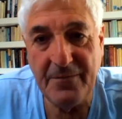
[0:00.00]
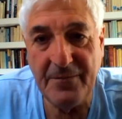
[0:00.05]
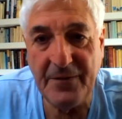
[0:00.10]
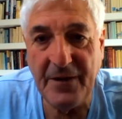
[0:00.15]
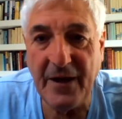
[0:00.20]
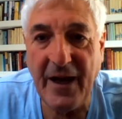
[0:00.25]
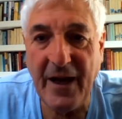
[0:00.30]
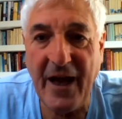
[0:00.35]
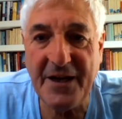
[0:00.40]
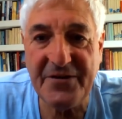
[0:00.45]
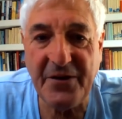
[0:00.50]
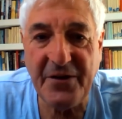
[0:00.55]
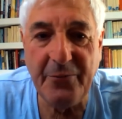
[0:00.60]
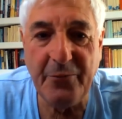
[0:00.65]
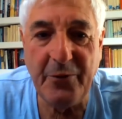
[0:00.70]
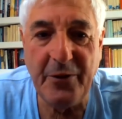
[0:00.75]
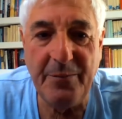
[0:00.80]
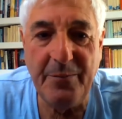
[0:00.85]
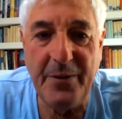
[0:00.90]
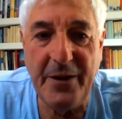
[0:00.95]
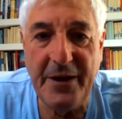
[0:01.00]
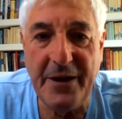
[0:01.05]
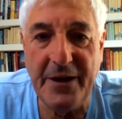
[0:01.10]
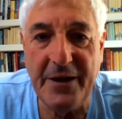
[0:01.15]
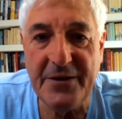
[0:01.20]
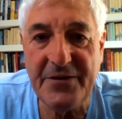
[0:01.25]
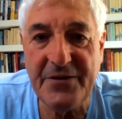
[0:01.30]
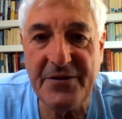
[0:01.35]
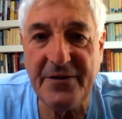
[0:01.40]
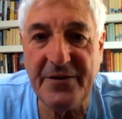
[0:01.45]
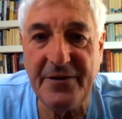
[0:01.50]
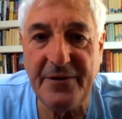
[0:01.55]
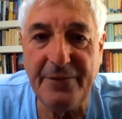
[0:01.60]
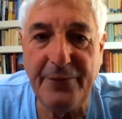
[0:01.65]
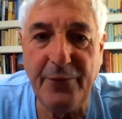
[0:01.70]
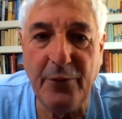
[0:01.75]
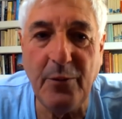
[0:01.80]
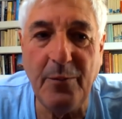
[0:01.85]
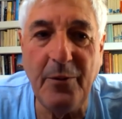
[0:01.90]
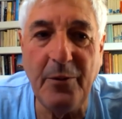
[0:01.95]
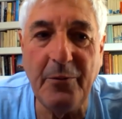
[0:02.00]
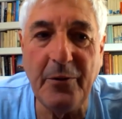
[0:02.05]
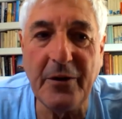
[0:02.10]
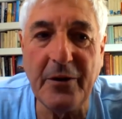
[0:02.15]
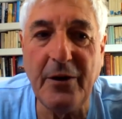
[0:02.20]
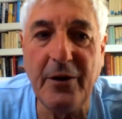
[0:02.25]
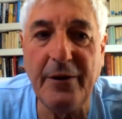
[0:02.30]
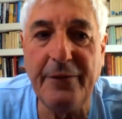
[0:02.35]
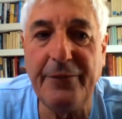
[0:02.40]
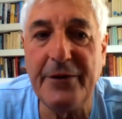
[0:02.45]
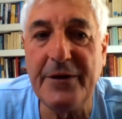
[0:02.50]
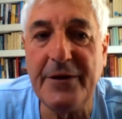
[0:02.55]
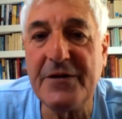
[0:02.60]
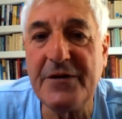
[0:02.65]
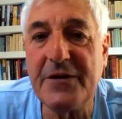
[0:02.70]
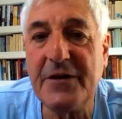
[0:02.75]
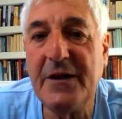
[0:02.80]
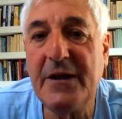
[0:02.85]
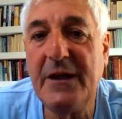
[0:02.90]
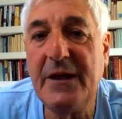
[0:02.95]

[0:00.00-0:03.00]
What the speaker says: the latter with beers, the former with coffees,